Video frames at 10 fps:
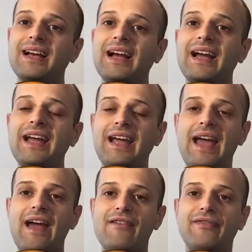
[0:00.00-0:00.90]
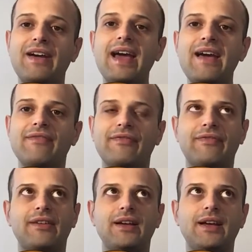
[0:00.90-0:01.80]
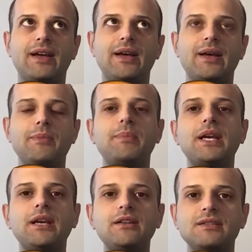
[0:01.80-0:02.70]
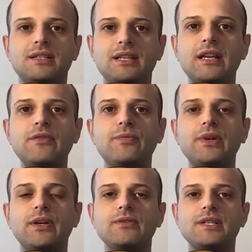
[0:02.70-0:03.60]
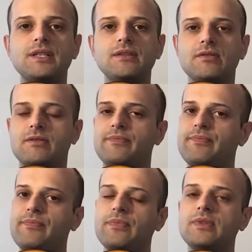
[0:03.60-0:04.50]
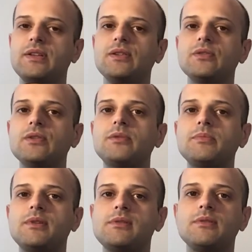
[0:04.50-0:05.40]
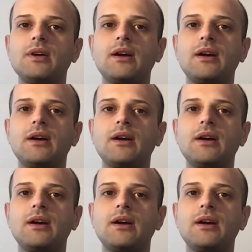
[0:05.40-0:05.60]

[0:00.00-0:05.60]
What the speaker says: I have F. Because if we consider the normal